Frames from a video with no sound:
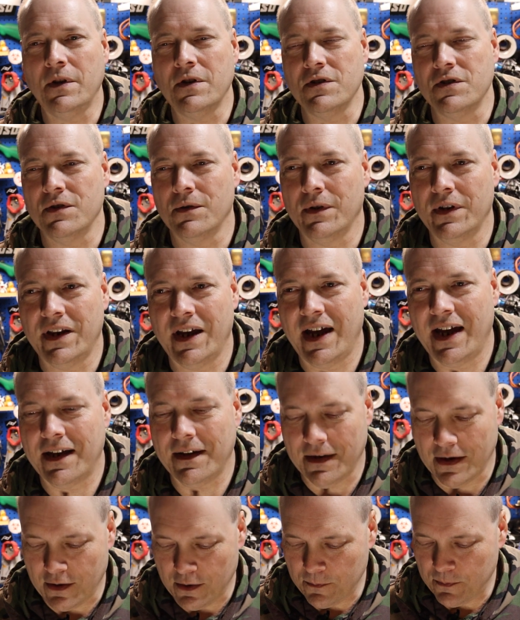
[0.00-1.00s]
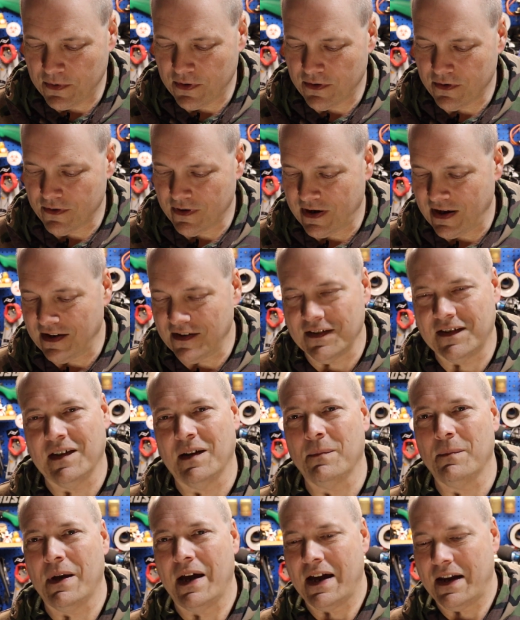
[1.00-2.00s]
you enjoyed that. I hope you're getting
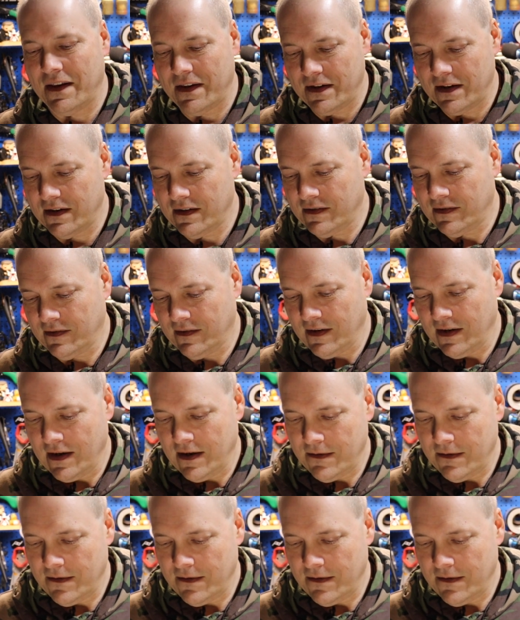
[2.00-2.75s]
something out of this.